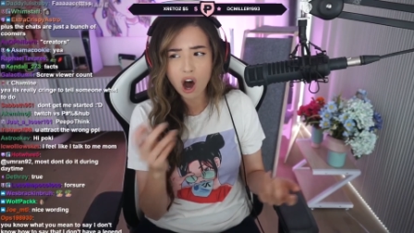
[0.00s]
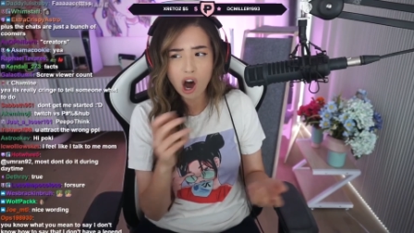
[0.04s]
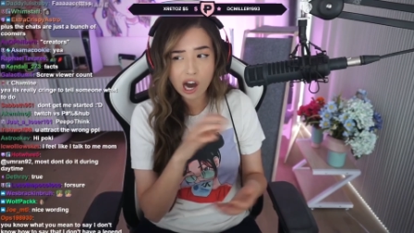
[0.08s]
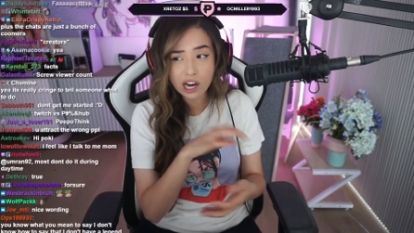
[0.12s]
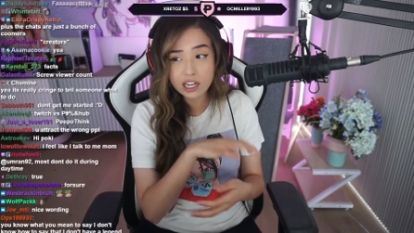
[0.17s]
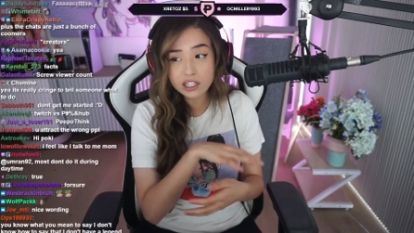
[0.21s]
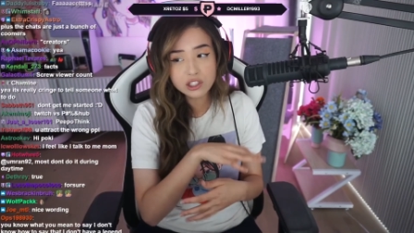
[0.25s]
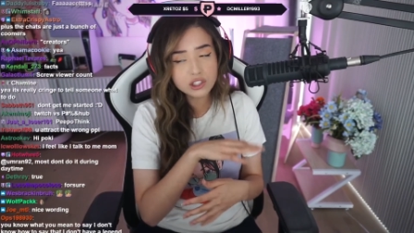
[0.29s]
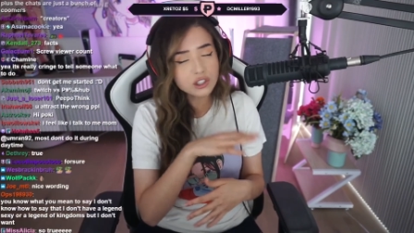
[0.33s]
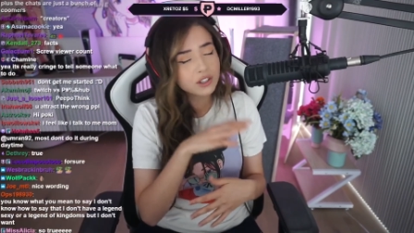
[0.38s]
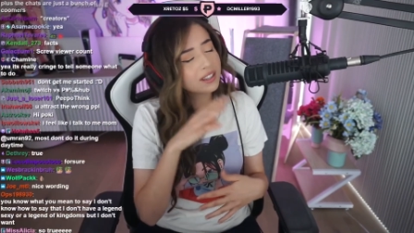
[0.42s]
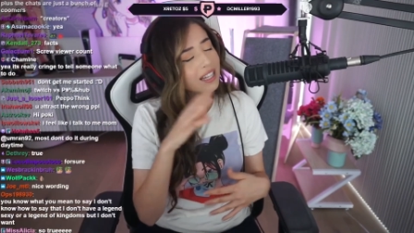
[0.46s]

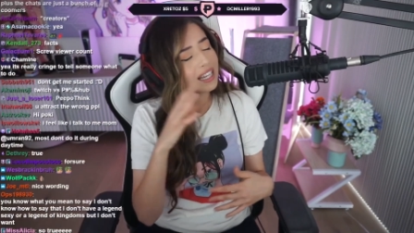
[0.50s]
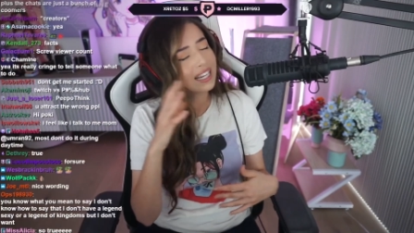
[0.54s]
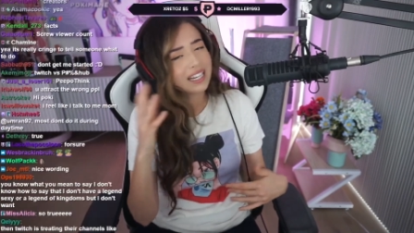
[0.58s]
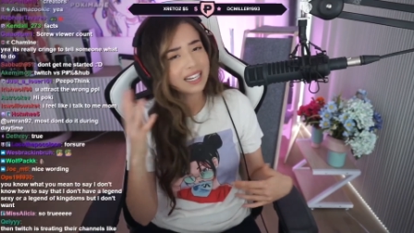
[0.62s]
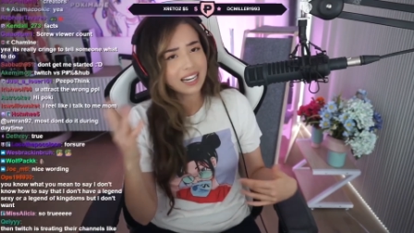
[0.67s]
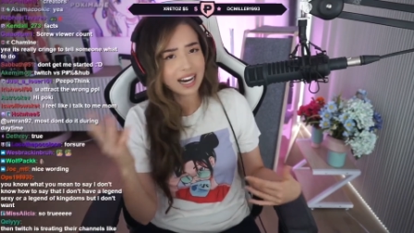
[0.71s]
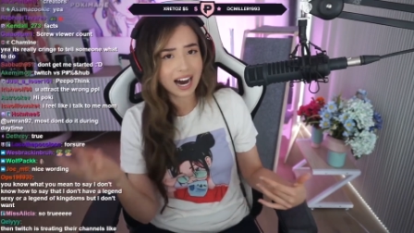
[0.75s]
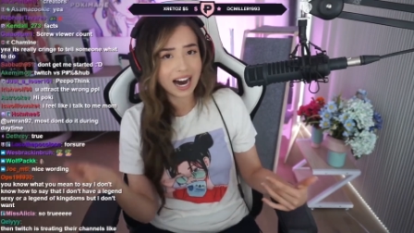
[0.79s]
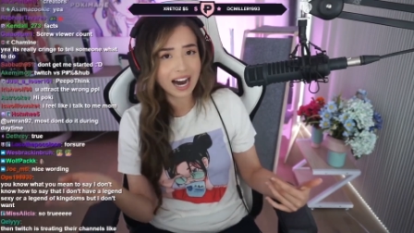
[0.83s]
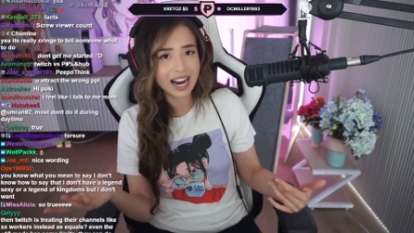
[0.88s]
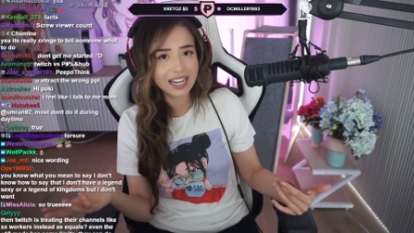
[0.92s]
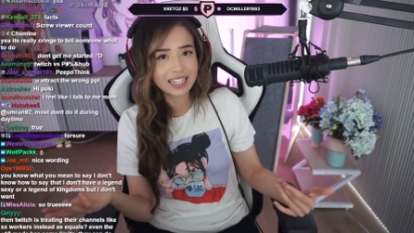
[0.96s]
under the
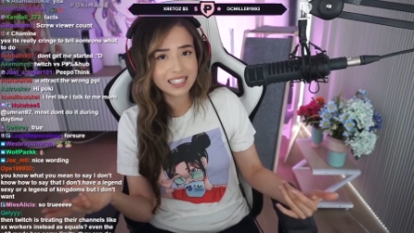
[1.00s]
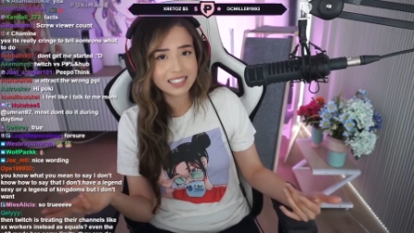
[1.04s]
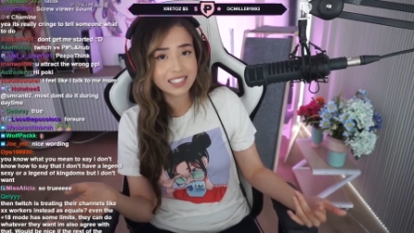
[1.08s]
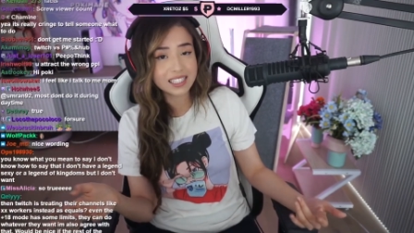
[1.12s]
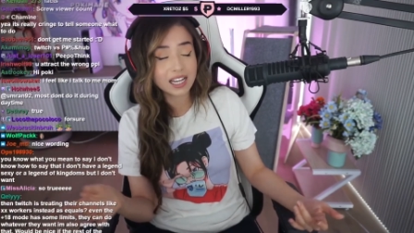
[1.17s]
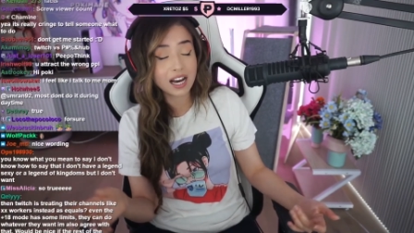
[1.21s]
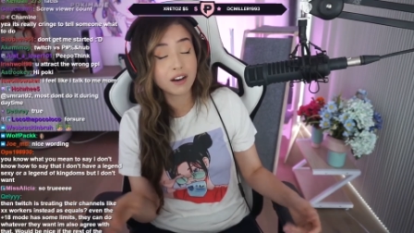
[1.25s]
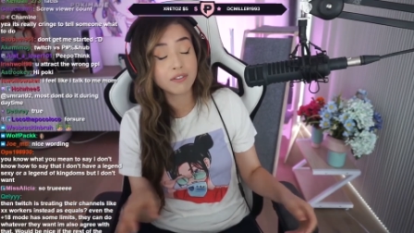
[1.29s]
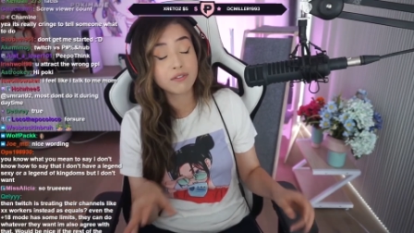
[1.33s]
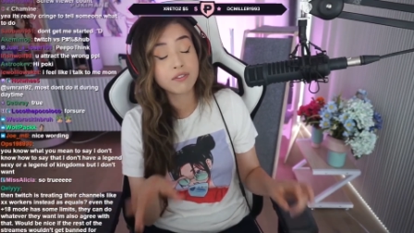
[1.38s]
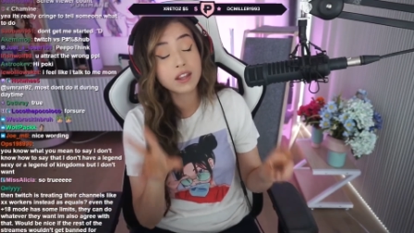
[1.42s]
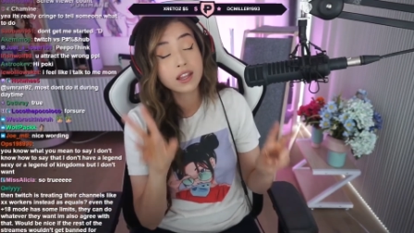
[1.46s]
guise
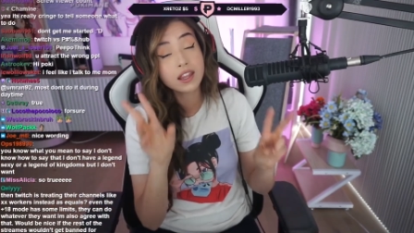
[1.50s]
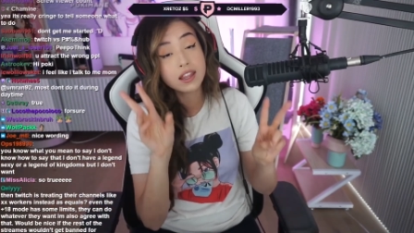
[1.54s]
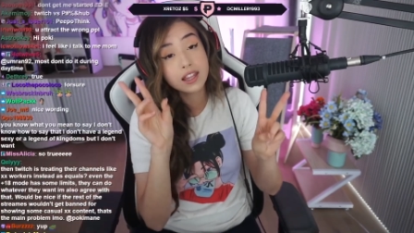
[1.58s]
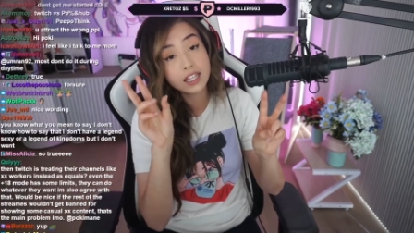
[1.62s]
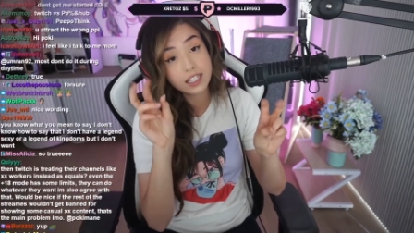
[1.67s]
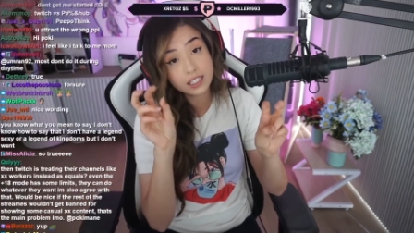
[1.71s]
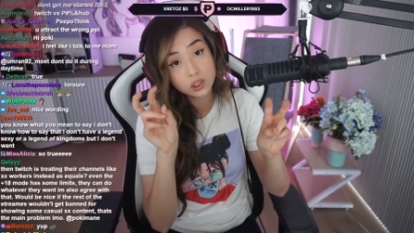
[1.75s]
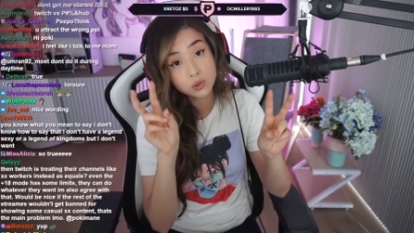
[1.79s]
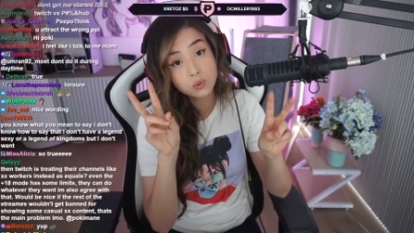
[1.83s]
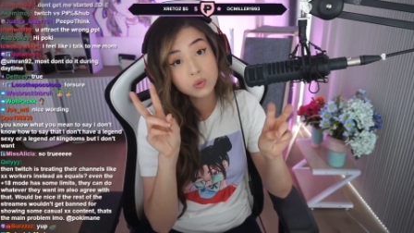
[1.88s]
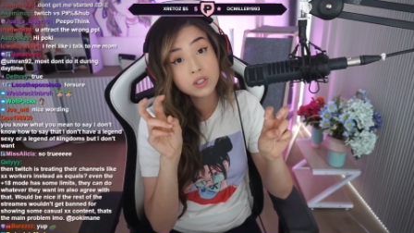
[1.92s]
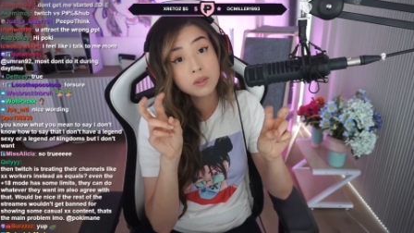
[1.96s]
of
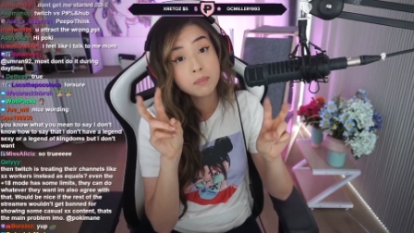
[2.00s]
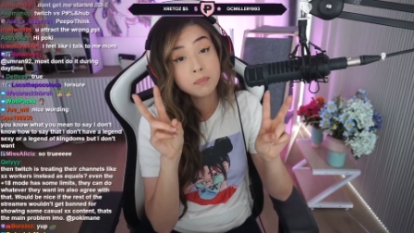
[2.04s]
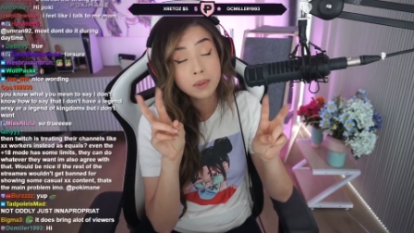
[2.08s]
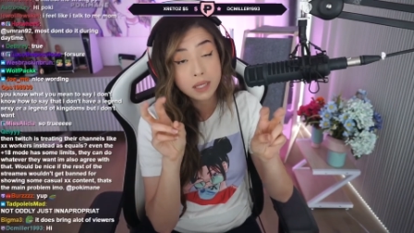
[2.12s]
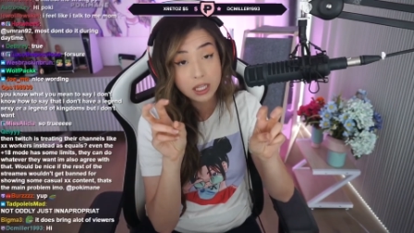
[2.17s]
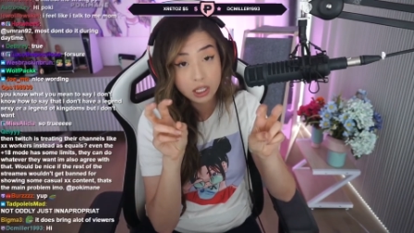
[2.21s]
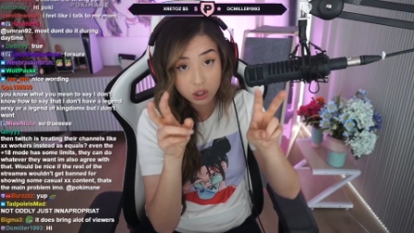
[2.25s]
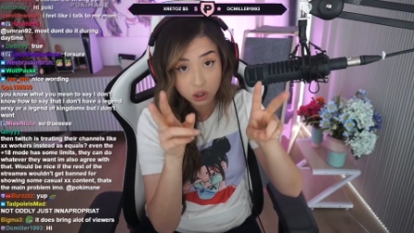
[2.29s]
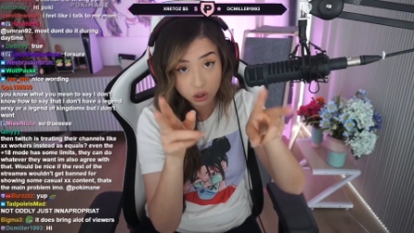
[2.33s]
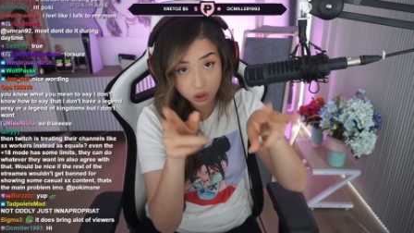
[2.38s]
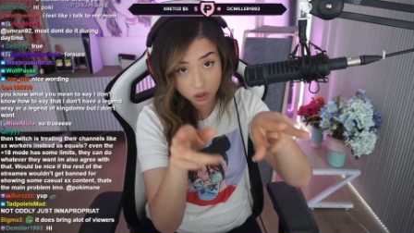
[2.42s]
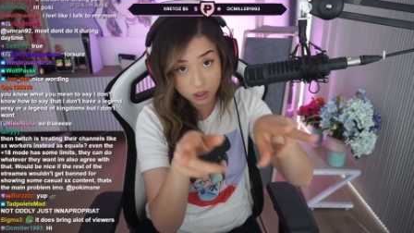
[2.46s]
this would
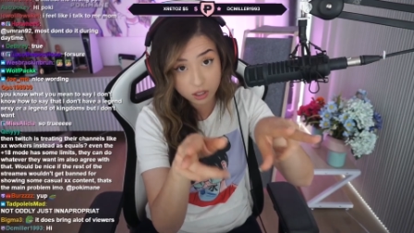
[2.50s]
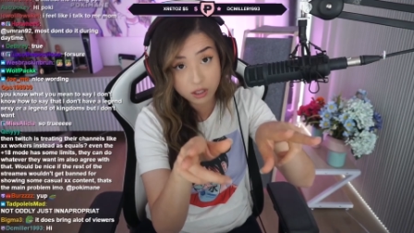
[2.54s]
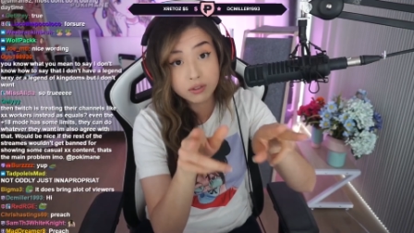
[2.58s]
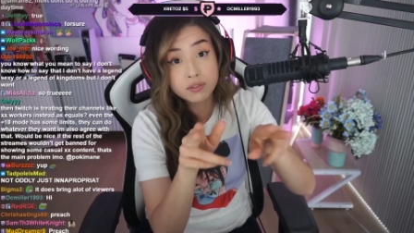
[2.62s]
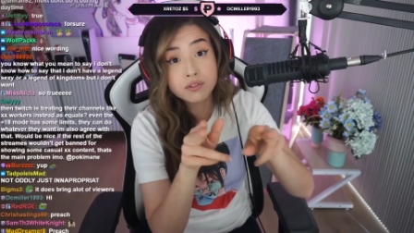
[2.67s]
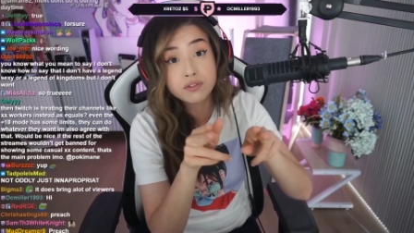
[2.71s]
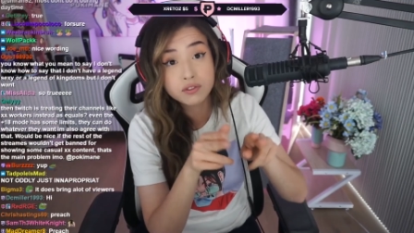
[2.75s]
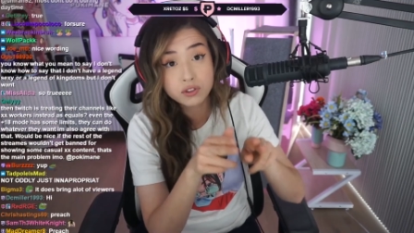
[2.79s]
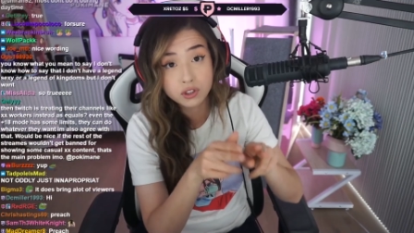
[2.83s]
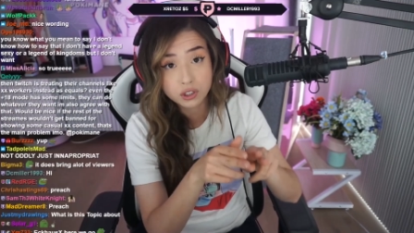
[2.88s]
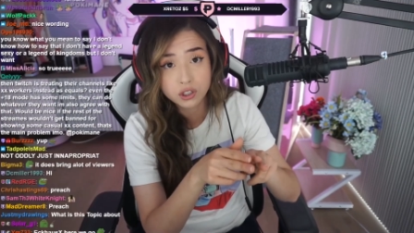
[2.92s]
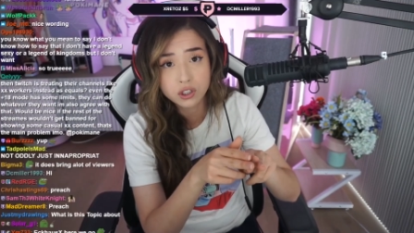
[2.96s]
be good
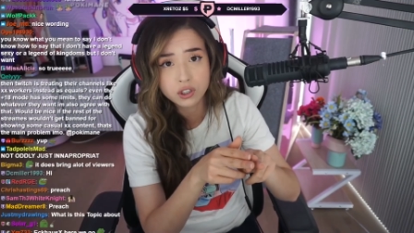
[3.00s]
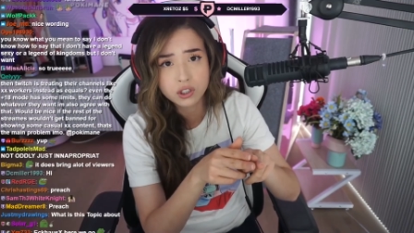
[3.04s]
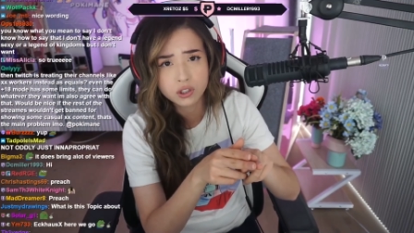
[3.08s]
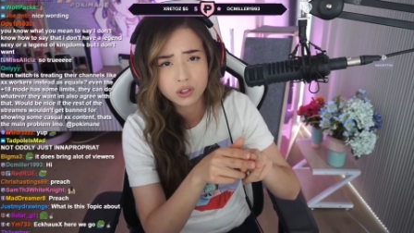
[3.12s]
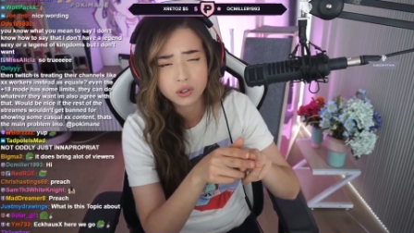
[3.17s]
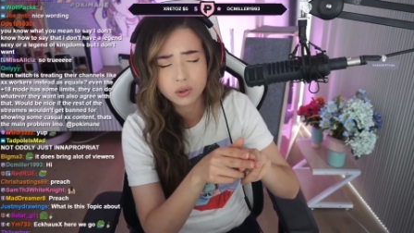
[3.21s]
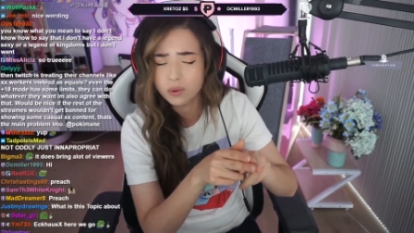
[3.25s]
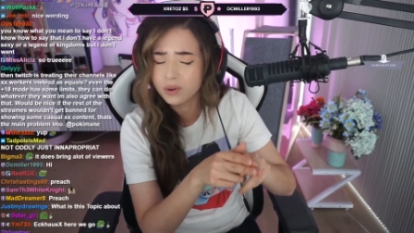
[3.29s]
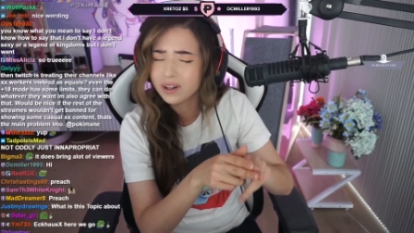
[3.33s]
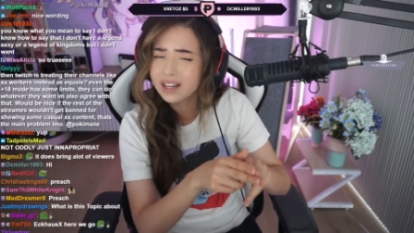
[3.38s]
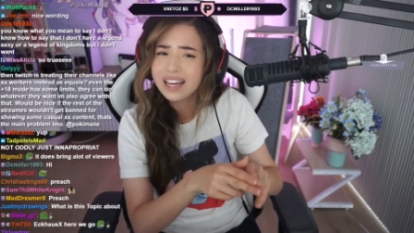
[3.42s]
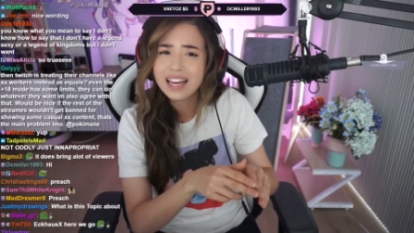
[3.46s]
for
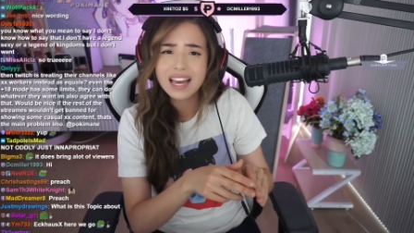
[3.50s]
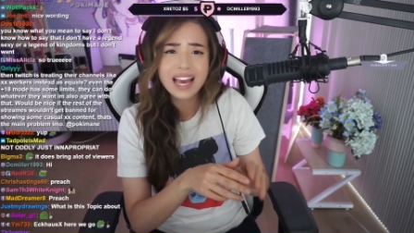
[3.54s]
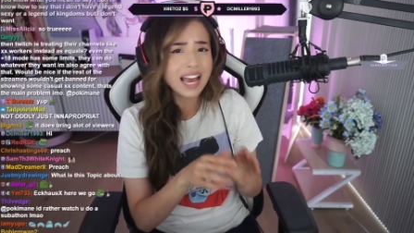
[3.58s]
you.